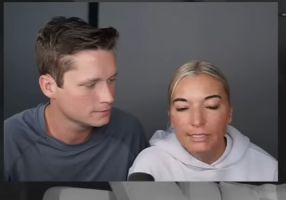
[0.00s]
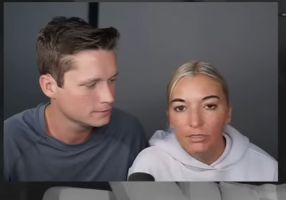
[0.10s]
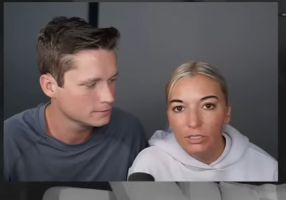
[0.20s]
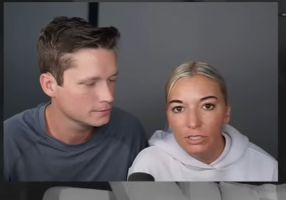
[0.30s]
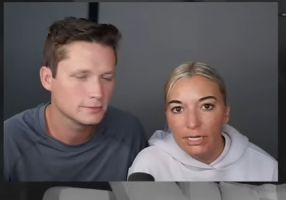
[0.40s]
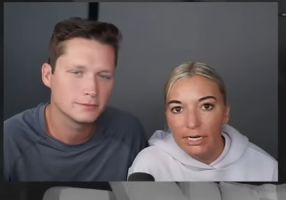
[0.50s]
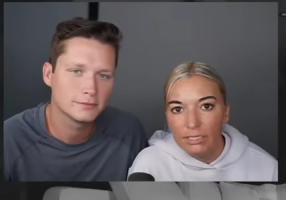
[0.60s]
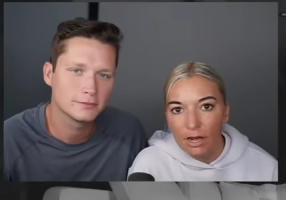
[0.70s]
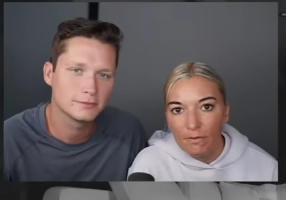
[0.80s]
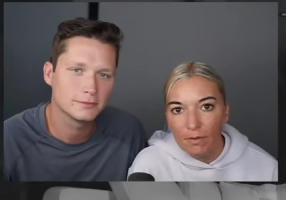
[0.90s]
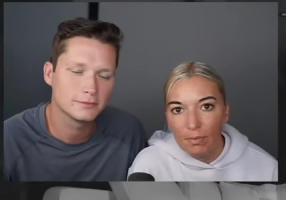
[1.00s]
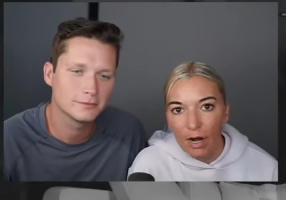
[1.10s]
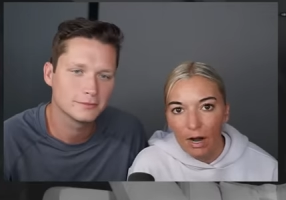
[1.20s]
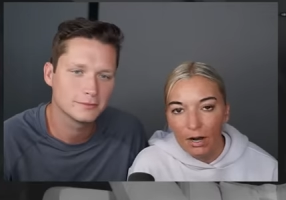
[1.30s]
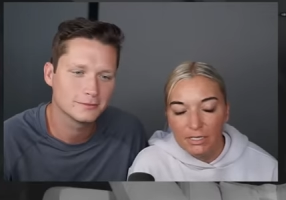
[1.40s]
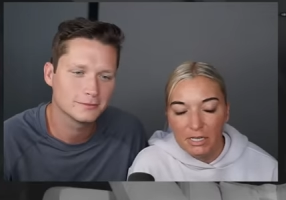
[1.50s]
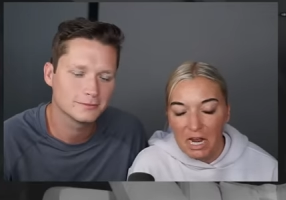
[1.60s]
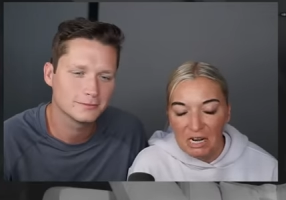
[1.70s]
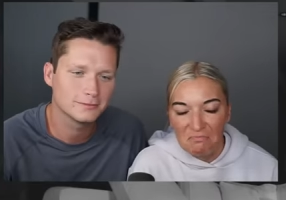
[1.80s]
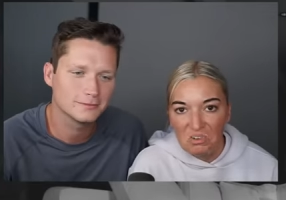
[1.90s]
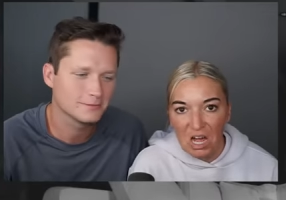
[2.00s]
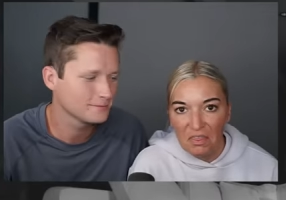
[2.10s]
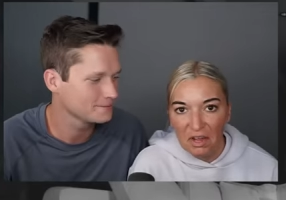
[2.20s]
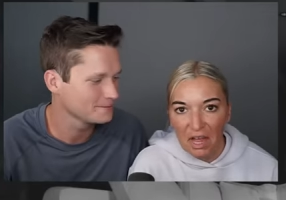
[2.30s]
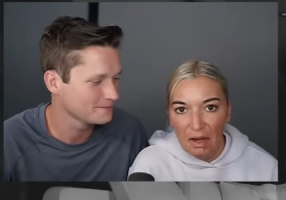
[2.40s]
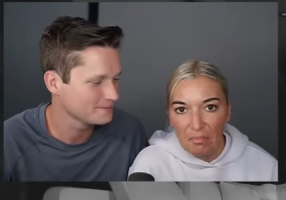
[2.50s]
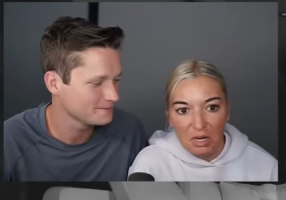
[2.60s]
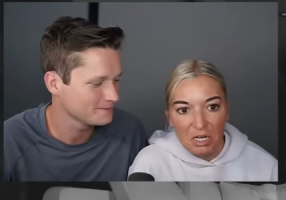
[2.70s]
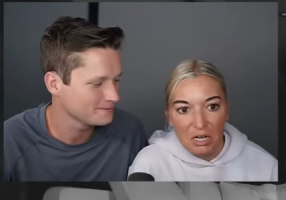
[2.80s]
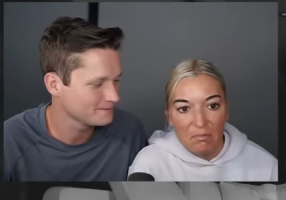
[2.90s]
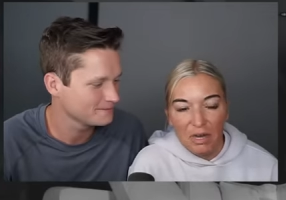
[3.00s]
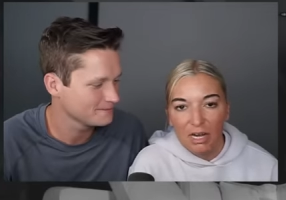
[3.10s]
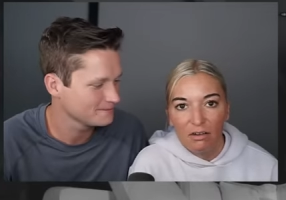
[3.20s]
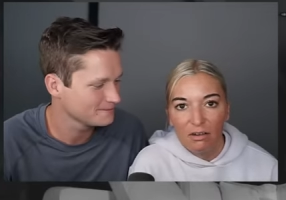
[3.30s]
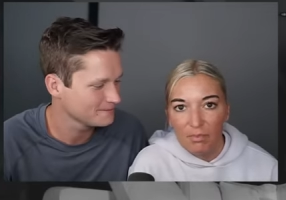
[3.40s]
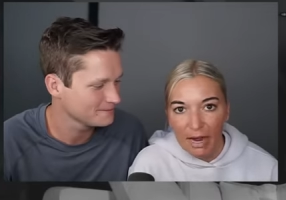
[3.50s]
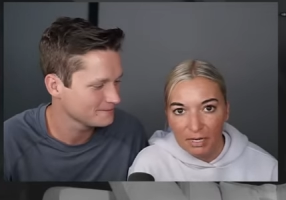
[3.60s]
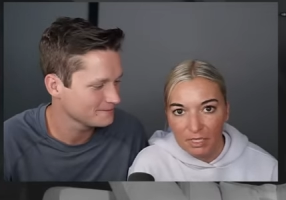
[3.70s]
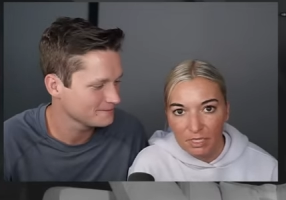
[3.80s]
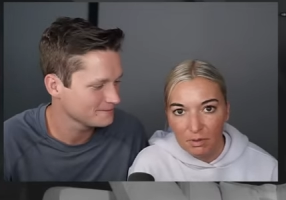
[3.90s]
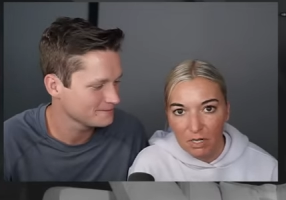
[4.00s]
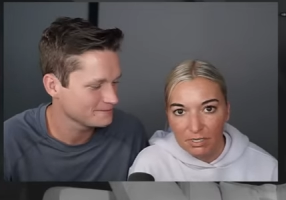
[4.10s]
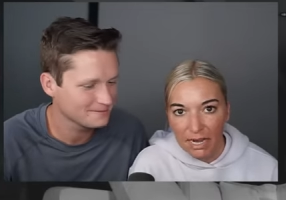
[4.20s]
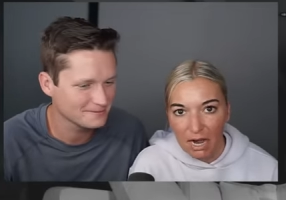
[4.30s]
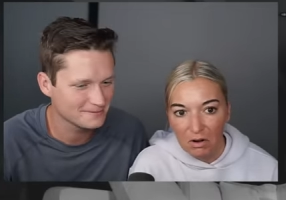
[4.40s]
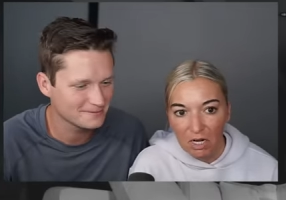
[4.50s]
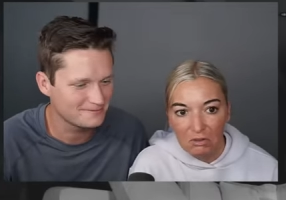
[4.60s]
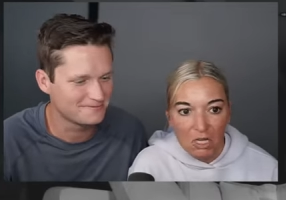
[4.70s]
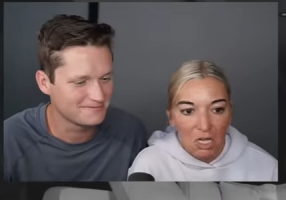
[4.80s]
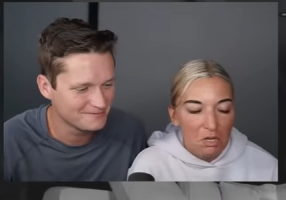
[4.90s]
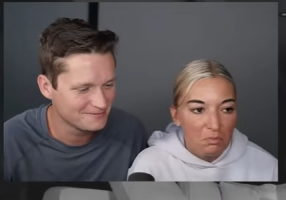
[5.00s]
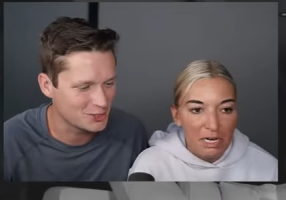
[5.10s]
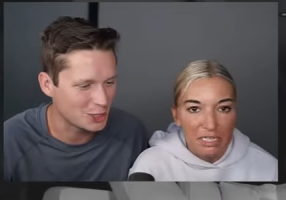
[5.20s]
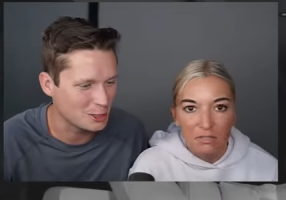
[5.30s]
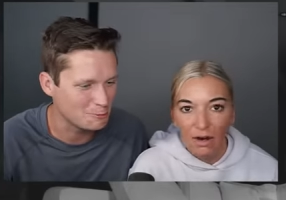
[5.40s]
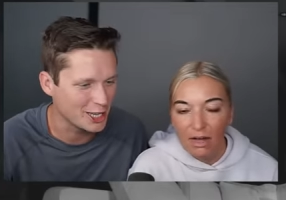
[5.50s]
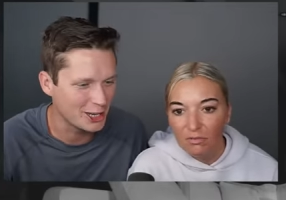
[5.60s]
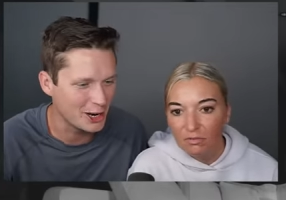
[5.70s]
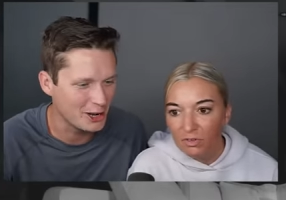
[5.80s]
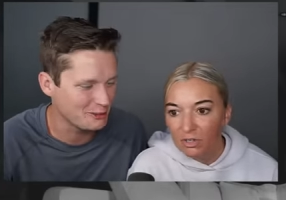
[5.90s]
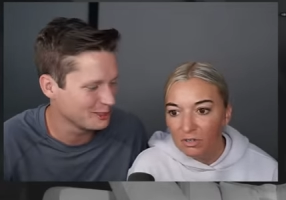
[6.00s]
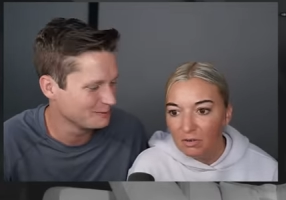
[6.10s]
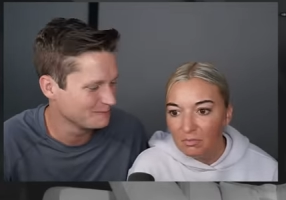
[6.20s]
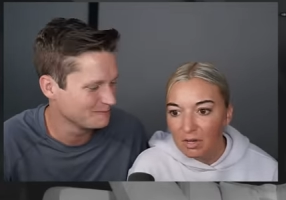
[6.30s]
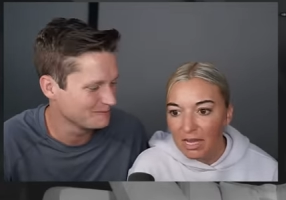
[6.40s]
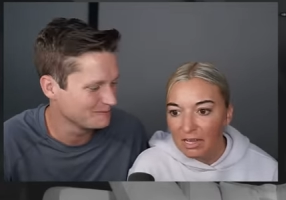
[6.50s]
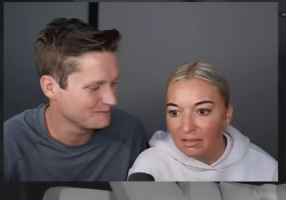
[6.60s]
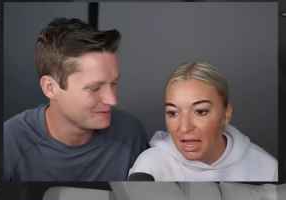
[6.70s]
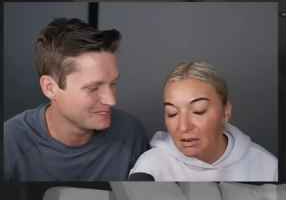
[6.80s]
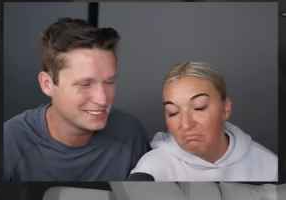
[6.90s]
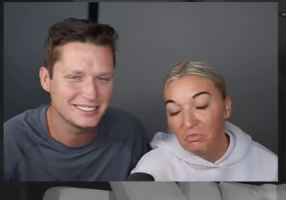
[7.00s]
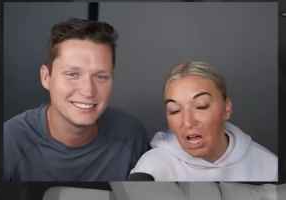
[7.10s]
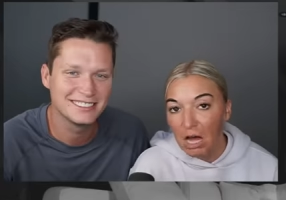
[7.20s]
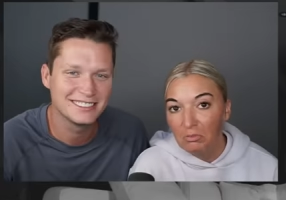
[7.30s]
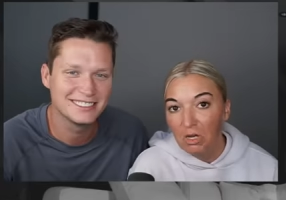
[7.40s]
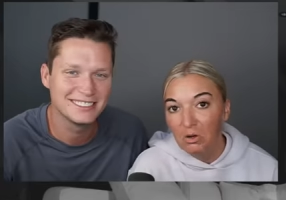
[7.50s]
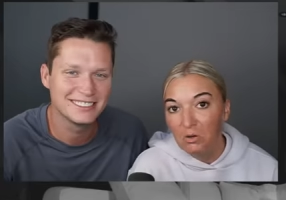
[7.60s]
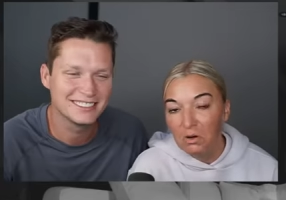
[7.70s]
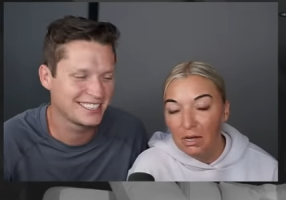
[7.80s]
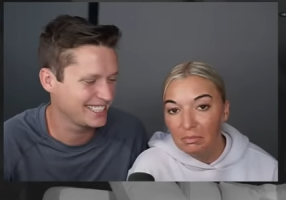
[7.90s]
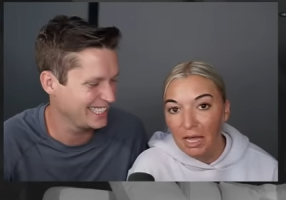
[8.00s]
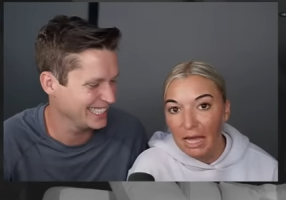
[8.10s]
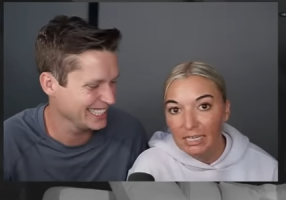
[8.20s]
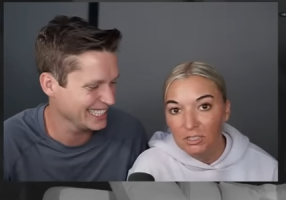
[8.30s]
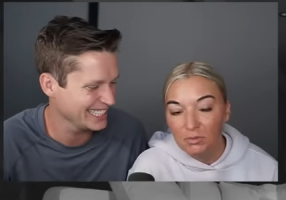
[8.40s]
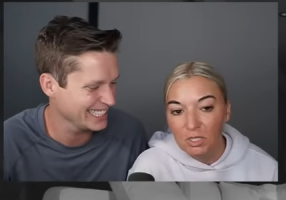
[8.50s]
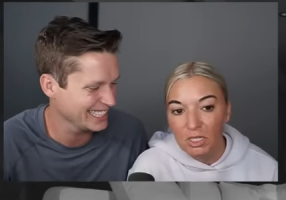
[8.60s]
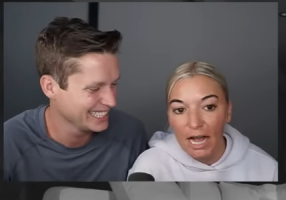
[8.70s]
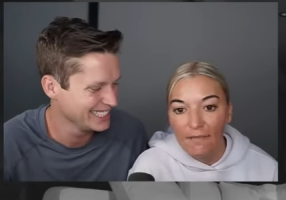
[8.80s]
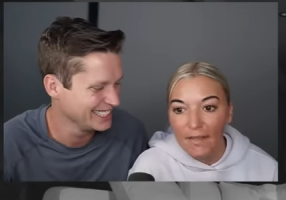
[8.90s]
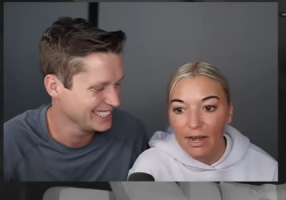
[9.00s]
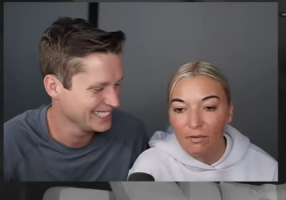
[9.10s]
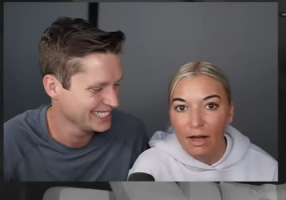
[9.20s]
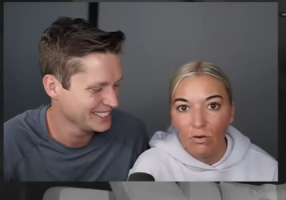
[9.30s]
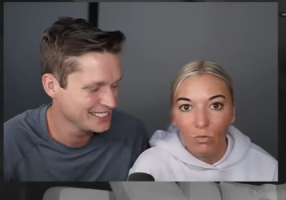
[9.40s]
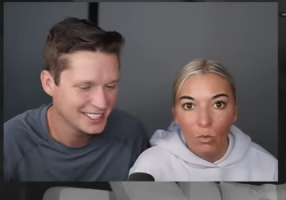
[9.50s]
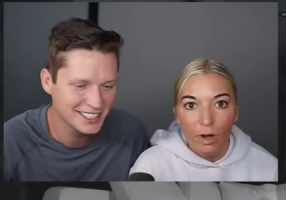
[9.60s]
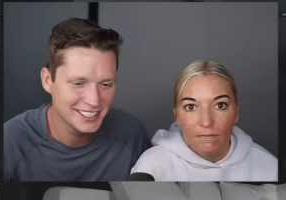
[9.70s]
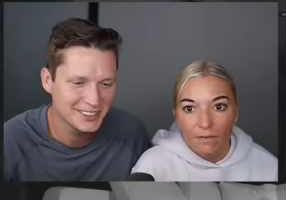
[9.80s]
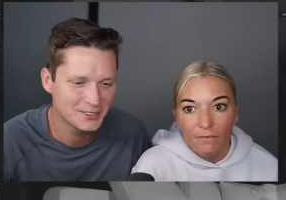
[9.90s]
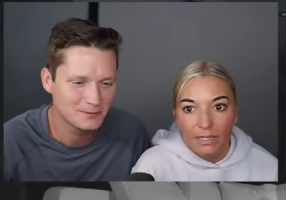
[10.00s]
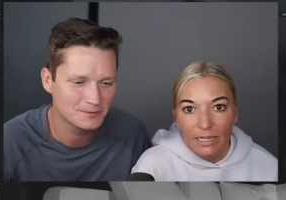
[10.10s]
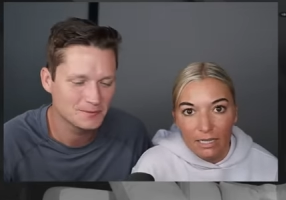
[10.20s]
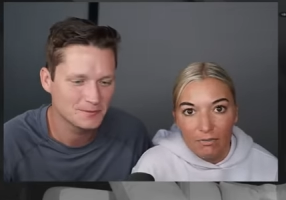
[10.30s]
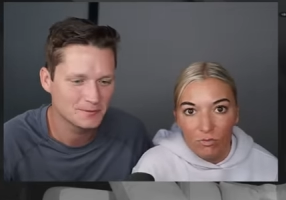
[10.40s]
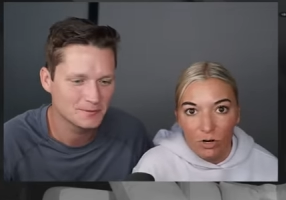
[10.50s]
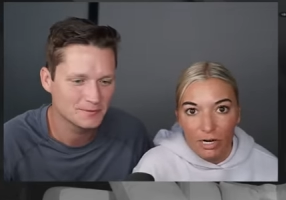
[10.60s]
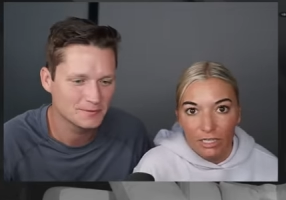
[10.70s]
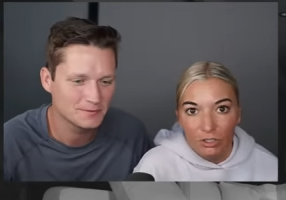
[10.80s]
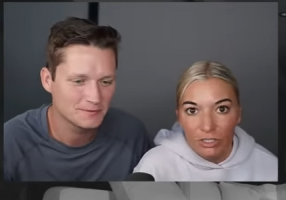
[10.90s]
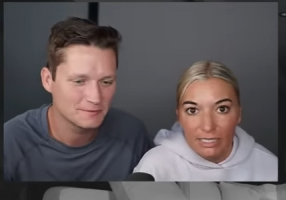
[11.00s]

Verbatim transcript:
Speaker 1: soon as she gets off the bar, it's like nothing happened. Immediately back to the ball tower plays around play for off. a little bit, like I'm cool, I'm casual, and then around 1:15 in the morning, she